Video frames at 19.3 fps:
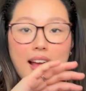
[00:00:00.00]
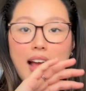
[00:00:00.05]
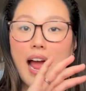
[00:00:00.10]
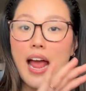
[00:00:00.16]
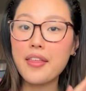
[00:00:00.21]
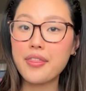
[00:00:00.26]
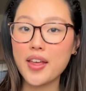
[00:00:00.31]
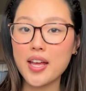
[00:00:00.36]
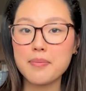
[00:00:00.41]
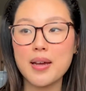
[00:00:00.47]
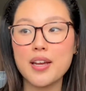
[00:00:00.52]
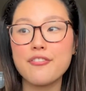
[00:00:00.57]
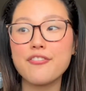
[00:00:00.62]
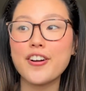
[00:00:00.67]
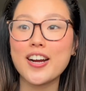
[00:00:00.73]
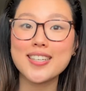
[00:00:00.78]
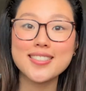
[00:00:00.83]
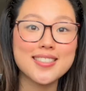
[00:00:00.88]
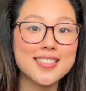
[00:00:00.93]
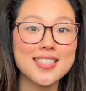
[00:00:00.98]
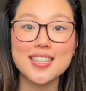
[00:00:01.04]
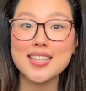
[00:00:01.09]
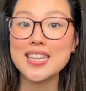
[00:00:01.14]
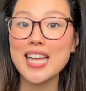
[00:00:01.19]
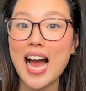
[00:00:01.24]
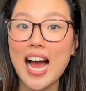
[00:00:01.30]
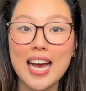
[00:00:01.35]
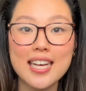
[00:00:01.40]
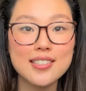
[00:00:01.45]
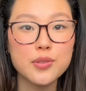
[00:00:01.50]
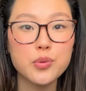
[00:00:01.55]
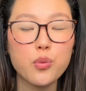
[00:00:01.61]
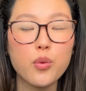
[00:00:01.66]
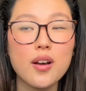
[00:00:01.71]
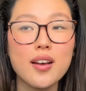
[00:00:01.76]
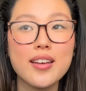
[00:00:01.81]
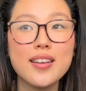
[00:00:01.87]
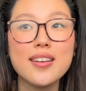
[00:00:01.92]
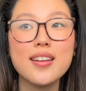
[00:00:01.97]
And then, my friends, the last
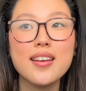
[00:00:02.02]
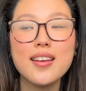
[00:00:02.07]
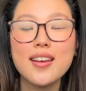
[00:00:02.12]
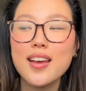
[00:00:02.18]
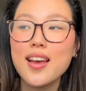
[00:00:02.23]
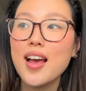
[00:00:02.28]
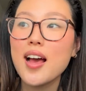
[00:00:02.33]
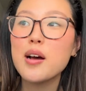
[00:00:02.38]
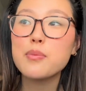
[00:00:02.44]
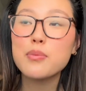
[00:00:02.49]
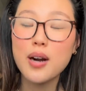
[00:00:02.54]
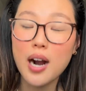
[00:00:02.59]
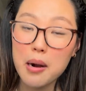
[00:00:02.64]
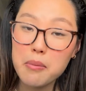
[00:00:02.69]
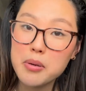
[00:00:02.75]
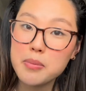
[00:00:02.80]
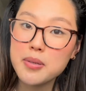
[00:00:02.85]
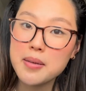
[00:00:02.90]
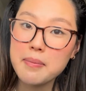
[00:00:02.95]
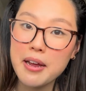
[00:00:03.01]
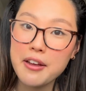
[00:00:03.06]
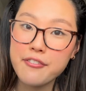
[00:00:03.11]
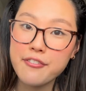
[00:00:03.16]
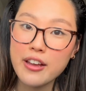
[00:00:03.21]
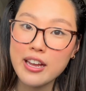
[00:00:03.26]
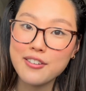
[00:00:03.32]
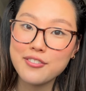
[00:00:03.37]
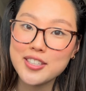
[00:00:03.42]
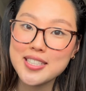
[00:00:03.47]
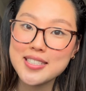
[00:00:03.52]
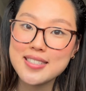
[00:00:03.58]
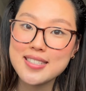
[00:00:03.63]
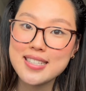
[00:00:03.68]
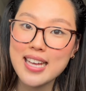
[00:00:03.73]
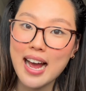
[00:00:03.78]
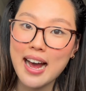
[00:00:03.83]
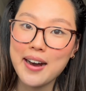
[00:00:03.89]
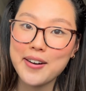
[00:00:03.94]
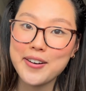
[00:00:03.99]
one, probably my favorites
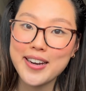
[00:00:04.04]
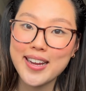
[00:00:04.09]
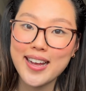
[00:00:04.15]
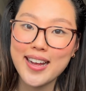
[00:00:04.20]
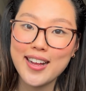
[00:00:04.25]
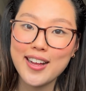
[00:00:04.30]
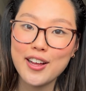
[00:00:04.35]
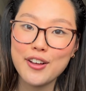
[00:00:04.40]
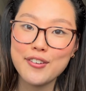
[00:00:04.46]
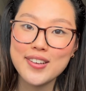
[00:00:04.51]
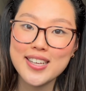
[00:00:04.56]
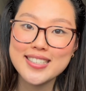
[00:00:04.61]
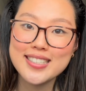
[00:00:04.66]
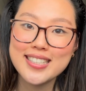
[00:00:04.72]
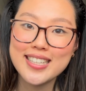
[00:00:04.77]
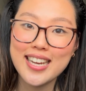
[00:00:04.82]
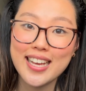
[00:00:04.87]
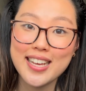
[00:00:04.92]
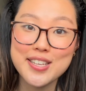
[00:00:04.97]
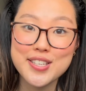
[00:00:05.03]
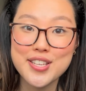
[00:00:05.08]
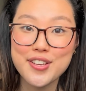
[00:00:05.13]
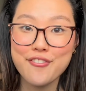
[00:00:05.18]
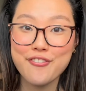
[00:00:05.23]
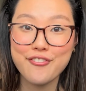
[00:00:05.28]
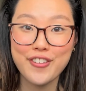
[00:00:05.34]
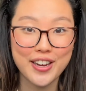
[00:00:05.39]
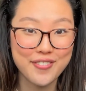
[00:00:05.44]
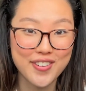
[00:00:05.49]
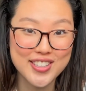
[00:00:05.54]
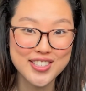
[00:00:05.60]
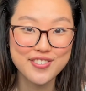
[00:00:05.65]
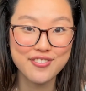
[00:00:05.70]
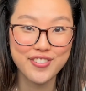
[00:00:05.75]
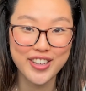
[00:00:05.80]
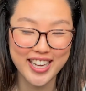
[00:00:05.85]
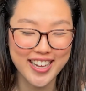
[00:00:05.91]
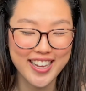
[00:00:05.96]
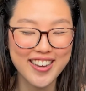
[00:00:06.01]
out of today's favorites
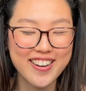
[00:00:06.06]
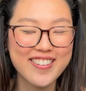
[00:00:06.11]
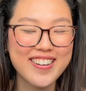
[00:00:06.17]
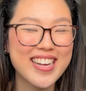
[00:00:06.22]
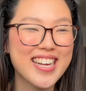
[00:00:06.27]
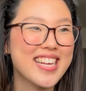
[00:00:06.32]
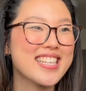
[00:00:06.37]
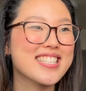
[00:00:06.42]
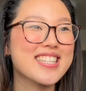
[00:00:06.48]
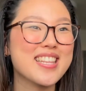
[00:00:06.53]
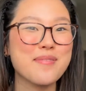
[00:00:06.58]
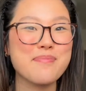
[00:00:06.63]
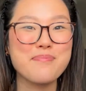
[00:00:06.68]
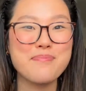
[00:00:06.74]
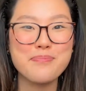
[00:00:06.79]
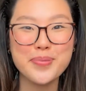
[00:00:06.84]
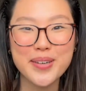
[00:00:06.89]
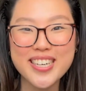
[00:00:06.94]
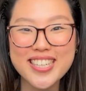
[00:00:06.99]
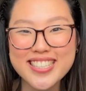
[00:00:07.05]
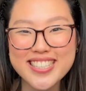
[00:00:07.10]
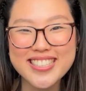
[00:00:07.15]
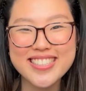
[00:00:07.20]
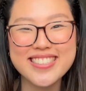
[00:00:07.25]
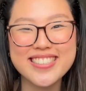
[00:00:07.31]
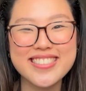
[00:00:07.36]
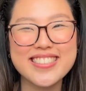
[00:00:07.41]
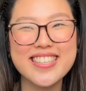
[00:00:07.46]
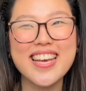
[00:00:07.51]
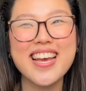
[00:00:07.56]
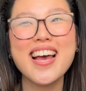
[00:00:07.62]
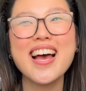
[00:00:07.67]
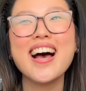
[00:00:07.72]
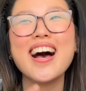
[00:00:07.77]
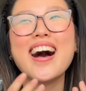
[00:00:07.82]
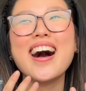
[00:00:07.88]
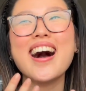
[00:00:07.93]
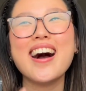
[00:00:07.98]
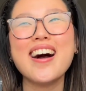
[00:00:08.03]
video, is the books.
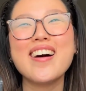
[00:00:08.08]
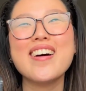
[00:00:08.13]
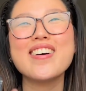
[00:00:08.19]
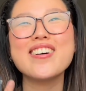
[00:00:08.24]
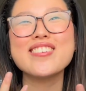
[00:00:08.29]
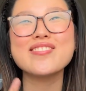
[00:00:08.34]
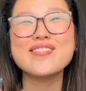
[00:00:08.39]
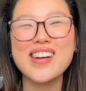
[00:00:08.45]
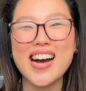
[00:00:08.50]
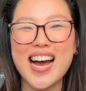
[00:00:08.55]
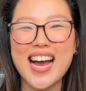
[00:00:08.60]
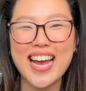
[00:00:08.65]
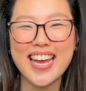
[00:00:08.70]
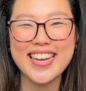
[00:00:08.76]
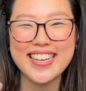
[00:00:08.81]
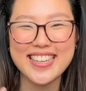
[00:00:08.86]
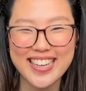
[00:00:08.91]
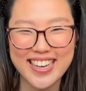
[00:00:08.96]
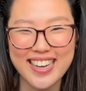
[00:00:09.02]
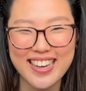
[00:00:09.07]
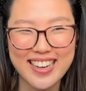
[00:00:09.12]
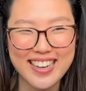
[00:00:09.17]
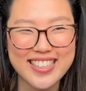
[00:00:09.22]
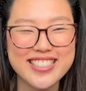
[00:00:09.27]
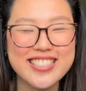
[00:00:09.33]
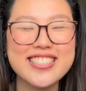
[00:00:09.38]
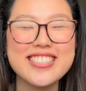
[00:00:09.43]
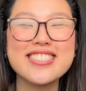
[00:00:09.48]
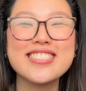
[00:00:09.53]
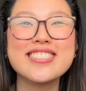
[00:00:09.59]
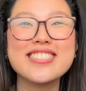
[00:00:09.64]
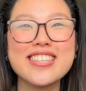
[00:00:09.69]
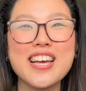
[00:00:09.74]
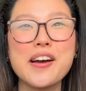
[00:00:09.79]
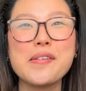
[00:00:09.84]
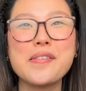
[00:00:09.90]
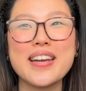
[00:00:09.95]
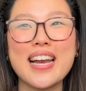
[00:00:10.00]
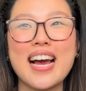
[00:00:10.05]
Oh my gosh.
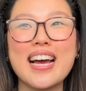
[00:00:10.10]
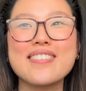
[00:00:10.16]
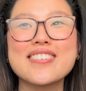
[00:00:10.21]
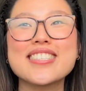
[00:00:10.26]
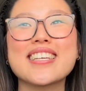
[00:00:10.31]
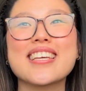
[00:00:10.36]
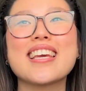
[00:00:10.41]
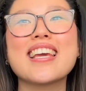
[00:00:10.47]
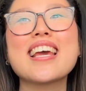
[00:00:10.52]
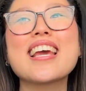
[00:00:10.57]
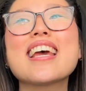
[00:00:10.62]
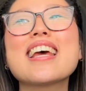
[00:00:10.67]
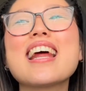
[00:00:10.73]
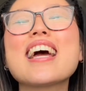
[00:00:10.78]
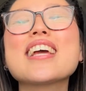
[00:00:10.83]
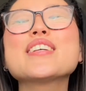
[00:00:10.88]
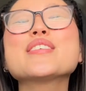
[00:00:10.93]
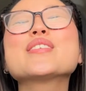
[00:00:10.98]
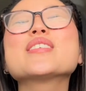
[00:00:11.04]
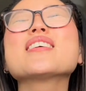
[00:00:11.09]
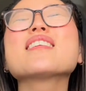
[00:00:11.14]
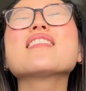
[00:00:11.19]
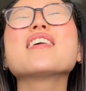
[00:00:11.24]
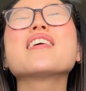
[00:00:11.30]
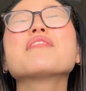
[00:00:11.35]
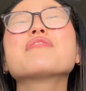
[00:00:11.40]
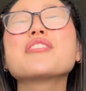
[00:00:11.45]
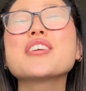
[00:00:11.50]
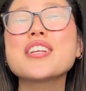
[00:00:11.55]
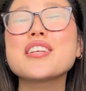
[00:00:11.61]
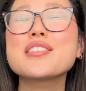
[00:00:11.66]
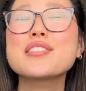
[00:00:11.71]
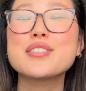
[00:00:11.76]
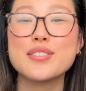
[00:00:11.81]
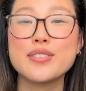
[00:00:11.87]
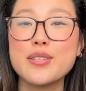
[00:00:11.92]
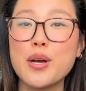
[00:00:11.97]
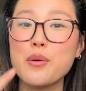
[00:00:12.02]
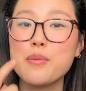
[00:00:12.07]
So when I was a kid, I used to love reading
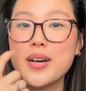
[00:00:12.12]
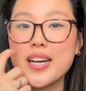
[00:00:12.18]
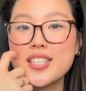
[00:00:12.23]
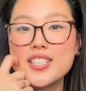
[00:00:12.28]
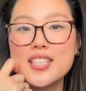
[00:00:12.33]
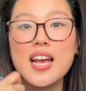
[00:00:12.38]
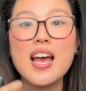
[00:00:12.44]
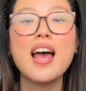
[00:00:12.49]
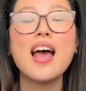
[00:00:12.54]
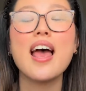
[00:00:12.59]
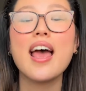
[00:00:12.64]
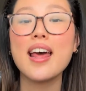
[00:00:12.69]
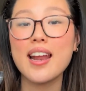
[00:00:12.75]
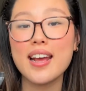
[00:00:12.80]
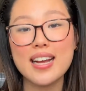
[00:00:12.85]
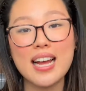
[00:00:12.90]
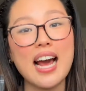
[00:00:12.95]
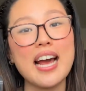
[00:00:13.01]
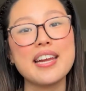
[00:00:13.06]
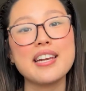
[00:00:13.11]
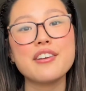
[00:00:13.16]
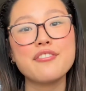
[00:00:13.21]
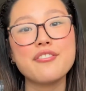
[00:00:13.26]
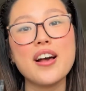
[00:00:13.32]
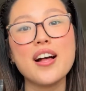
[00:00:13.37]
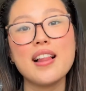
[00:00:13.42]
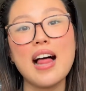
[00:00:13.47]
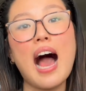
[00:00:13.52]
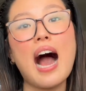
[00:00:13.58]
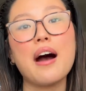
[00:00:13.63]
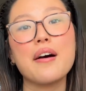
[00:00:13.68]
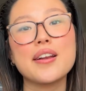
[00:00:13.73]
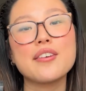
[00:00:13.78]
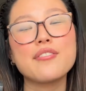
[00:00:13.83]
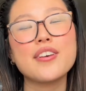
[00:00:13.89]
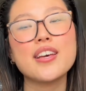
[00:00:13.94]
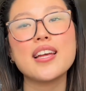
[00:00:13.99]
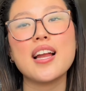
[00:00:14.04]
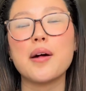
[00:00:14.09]
so much, and I kind of fell out
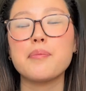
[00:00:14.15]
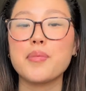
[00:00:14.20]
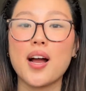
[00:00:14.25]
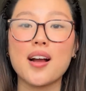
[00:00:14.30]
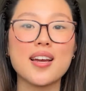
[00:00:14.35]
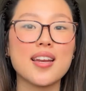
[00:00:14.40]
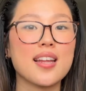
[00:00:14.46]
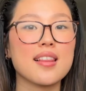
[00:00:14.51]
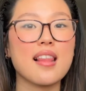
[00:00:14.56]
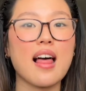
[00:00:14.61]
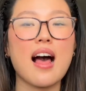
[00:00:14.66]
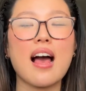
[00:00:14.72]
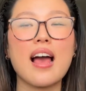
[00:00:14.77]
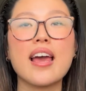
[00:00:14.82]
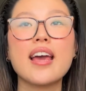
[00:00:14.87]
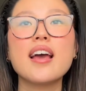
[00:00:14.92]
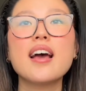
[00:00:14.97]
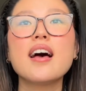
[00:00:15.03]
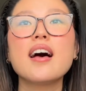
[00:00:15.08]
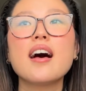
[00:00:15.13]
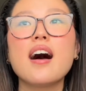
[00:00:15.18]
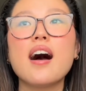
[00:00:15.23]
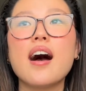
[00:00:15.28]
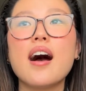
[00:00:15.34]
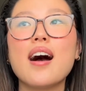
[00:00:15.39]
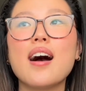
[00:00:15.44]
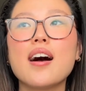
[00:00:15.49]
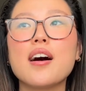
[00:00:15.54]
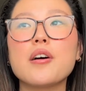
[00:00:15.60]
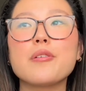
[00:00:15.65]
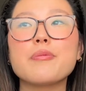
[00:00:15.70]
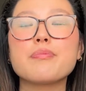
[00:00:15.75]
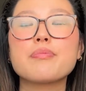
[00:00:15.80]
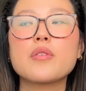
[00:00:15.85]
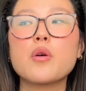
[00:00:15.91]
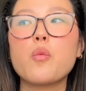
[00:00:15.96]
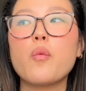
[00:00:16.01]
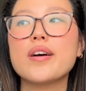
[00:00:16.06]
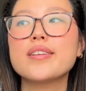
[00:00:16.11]
of it. I'm not going to lie.
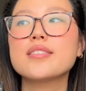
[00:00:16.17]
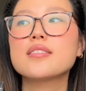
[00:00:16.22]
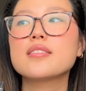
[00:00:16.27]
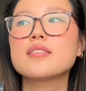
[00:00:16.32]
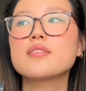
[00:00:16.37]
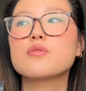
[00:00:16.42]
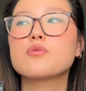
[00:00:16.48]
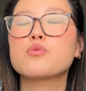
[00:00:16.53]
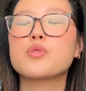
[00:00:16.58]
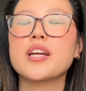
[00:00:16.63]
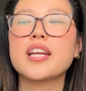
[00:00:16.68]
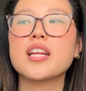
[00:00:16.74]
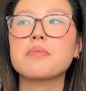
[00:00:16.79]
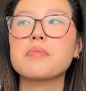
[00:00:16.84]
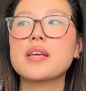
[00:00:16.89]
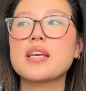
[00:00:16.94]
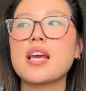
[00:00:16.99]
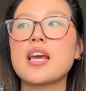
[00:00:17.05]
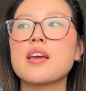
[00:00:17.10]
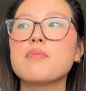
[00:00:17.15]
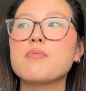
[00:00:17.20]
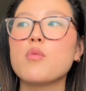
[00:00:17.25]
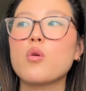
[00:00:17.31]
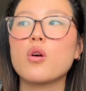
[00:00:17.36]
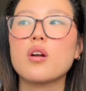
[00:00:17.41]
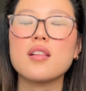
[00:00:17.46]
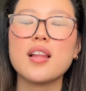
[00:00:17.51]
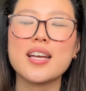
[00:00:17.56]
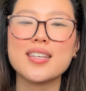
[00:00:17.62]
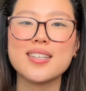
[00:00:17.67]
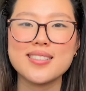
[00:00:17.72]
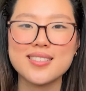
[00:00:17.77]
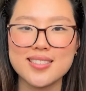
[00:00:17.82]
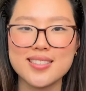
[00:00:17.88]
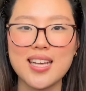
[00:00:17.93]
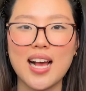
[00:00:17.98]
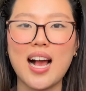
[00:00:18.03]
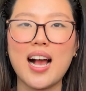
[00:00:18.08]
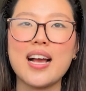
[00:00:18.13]
Once reading became more like
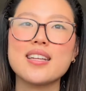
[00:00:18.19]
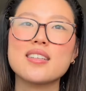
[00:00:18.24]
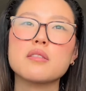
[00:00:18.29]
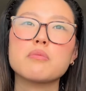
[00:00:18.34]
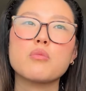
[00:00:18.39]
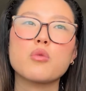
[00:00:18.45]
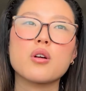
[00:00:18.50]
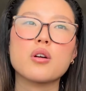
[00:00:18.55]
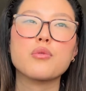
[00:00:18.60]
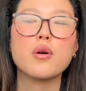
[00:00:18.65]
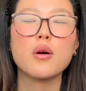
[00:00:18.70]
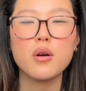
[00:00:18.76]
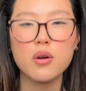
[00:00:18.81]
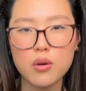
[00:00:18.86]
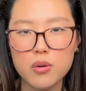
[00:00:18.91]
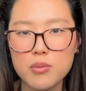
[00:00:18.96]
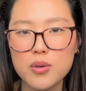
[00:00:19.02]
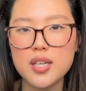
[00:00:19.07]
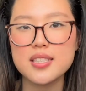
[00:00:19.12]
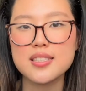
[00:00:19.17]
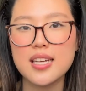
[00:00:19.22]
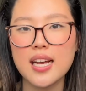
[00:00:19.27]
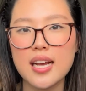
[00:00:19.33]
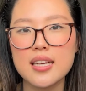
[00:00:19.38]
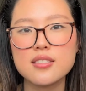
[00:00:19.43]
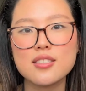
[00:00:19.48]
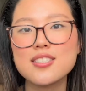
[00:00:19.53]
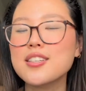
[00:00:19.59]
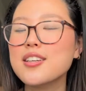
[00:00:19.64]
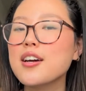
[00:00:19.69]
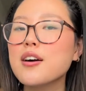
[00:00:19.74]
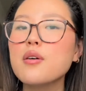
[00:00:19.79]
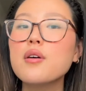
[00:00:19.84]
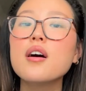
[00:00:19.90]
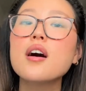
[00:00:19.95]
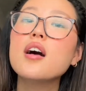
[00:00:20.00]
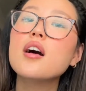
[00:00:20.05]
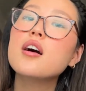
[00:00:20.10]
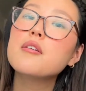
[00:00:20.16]
assigned and more of a homework task, you know.
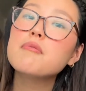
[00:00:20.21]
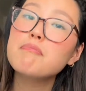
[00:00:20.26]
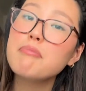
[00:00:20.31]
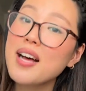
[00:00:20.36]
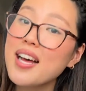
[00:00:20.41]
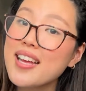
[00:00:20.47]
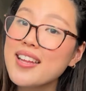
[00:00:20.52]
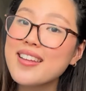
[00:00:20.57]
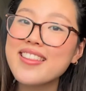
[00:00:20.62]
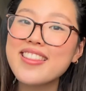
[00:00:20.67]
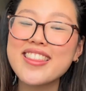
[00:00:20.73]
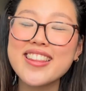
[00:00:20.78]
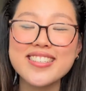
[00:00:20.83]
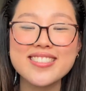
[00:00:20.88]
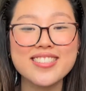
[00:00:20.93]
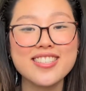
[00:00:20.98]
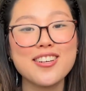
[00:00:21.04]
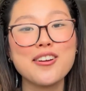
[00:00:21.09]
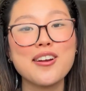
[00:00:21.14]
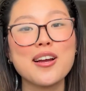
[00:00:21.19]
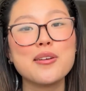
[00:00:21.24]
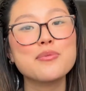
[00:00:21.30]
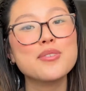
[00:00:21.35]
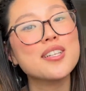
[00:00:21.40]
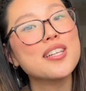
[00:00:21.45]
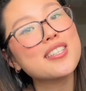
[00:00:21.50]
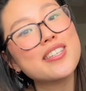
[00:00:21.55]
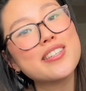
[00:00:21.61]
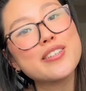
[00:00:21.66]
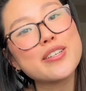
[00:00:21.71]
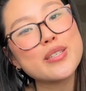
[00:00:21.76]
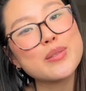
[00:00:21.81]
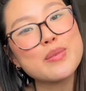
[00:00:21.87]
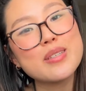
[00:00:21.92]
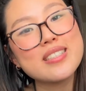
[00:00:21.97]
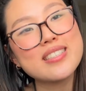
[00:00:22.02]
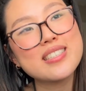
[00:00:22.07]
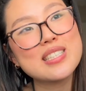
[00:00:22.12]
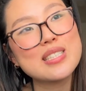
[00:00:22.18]
But this year, I'm really
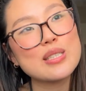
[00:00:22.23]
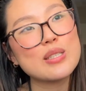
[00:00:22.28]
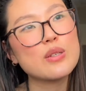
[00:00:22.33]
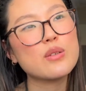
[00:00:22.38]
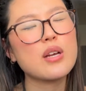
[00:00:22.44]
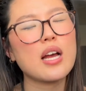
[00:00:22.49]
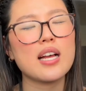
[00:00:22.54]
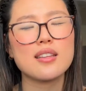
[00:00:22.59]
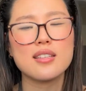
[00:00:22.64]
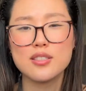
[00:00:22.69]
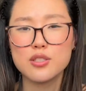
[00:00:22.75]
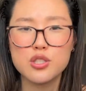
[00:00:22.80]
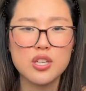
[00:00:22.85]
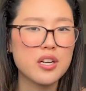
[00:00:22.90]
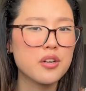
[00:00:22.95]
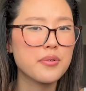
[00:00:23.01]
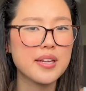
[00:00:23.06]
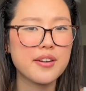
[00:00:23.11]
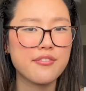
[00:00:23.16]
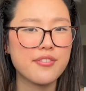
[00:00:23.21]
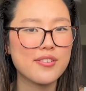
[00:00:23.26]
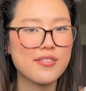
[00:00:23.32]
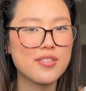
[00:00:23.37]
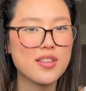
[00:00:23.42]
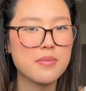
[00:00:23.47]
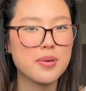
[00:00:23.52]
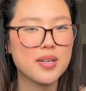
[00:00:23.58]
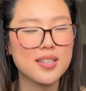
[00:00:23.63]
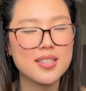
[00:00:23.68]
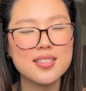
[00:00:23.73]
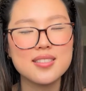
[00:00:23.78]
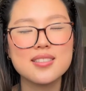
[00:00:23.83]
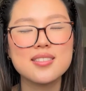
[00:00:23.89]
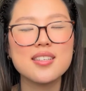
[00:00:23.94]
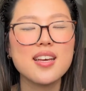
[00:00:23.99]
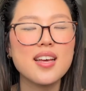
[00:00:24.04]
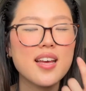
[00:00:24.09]
determined to at least try to read 50 books